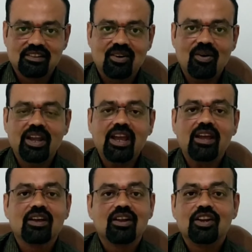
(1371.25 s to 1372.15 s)

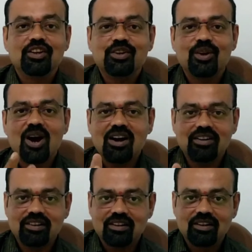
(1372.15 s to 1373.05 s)
okay,
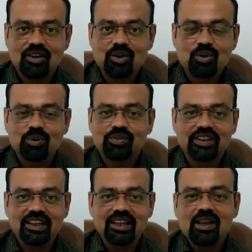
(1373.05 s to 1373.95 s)
not to
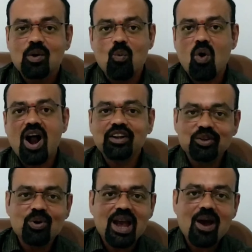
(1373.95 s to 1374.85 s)
see what
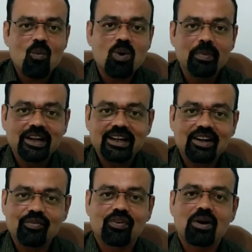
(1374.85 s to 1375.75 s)
you have
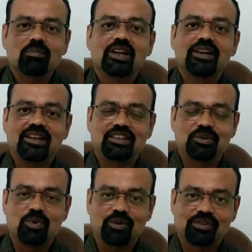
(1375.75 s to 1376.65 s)
vomited from the
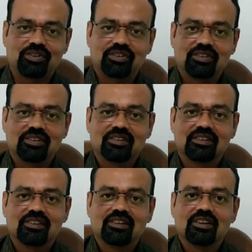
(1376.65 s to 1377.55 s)
textbooks.
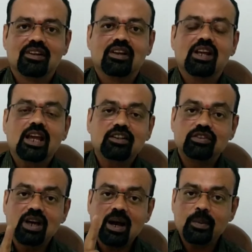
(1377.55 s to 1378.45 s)

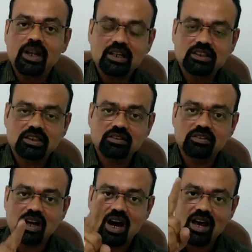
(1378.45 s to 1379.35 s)

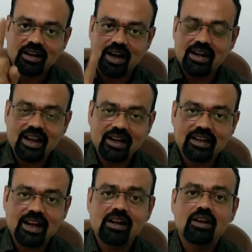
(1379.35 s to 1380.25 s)
Examinations are
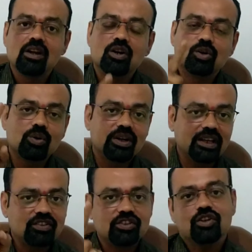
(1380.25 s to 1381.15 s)
conducted to
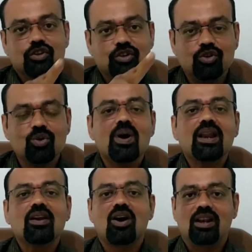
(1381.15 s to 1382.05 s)
test
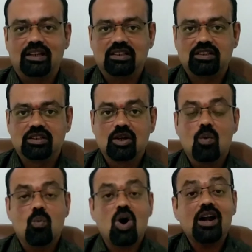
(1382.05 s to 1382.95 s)
your knowledge,
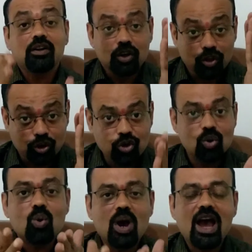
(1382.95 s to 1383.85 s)
what
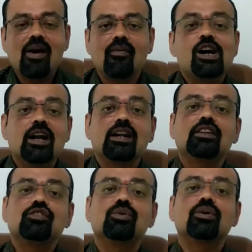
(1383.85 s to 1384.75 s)
you have
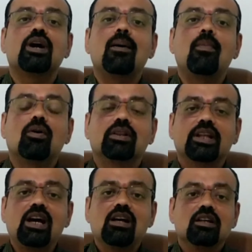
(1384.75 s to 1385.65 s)
understood about
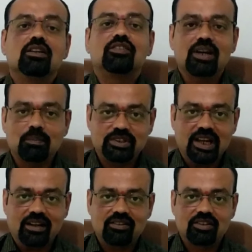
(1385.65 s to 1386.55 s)
the
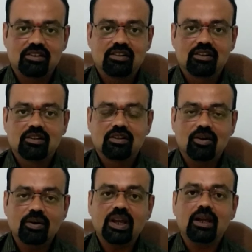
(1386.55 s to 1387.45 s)
subject.
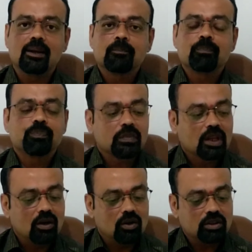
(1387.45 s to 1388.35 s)
Okay,
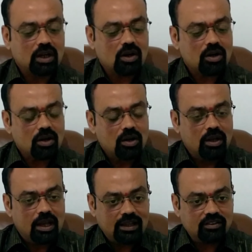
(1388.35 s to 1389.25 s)
the
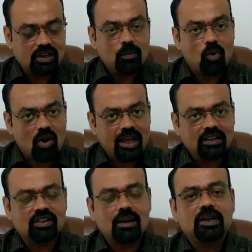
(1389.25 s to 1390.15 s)
board
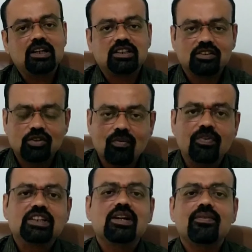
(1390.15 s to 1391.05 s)
examinations or
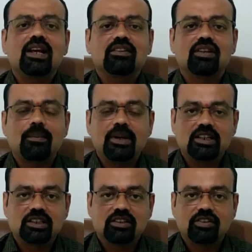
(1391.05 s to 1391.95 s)
whichever
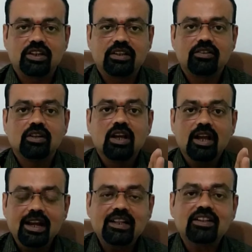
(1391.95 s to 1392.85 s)
examinations
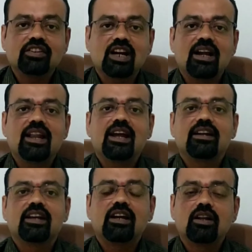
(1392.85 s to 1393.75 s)
it is
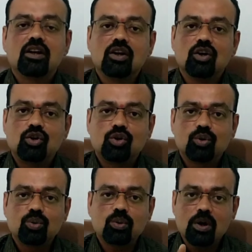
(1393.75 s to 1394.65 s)
conducted
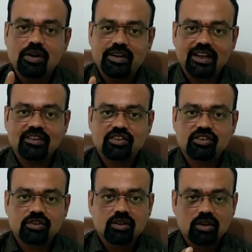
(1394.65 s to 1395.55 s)
to test